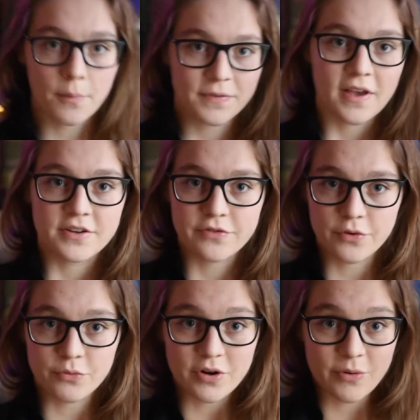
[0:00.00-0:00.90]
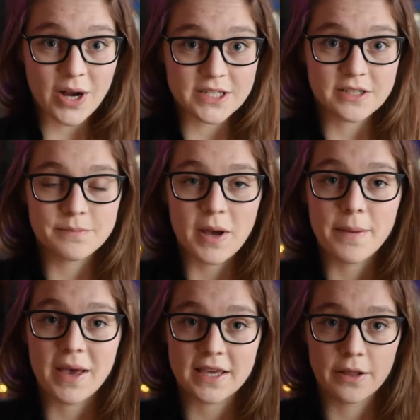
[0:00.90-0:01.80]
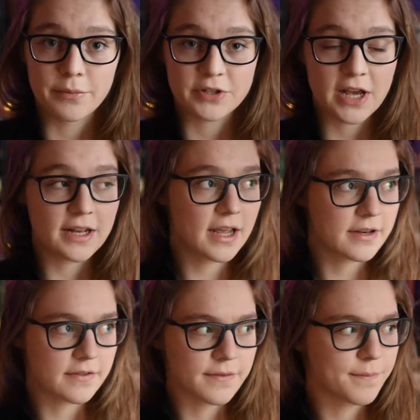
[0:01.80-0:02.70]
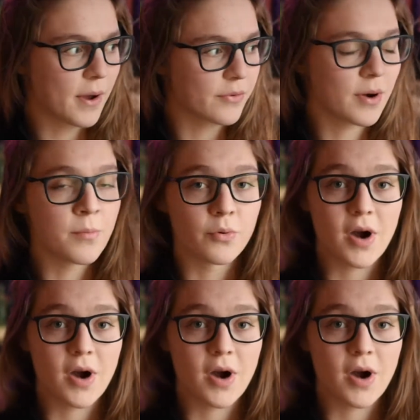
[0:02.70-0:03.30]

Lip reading: Upside of Unrequited by Becky Albertalli, and this is by Rainbow